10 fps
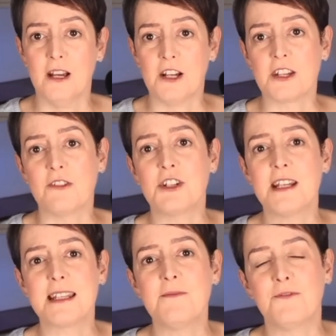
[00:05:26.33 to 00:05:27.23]
So she
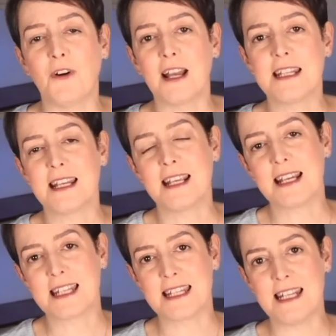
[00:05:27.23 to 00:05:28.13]
is inviting
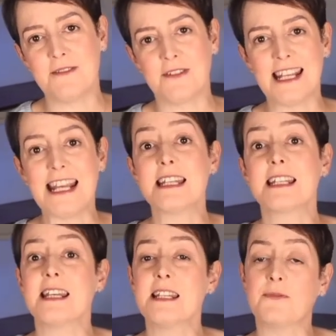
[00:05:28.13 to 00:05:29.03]
Stephen into
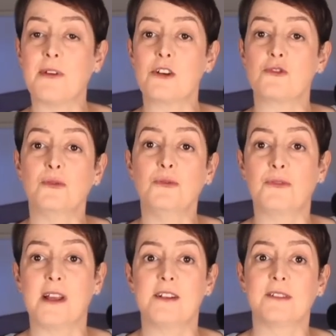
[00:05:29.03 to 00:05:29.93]
his ventral
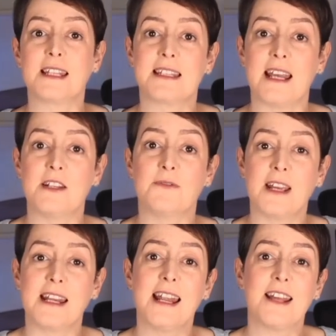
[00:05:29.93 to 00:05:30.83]
vagal state of
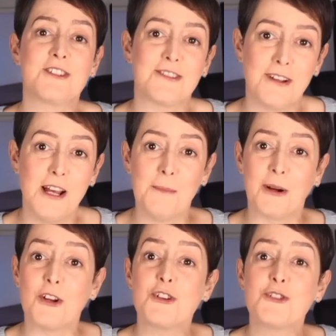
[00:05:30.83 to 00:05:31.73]
connection
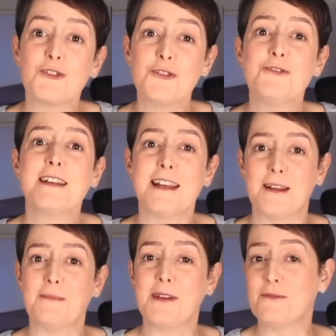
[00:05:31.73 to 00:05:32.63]
by assuring
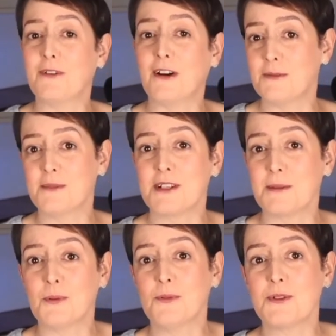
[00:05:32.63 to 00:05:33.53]
him the environment
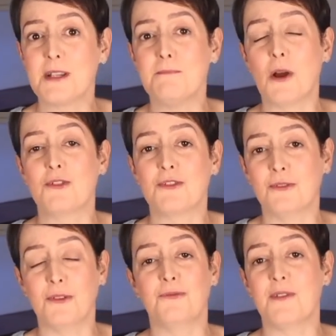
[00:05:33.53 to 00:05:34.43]
supports
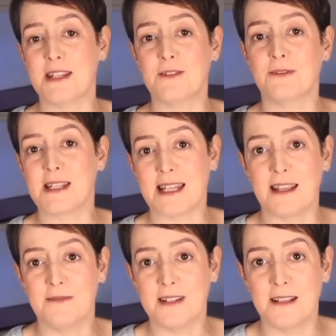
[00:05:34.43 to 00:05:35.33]
emotional and physical
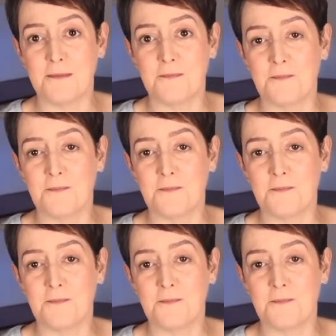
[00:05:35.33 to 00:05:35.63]
safety.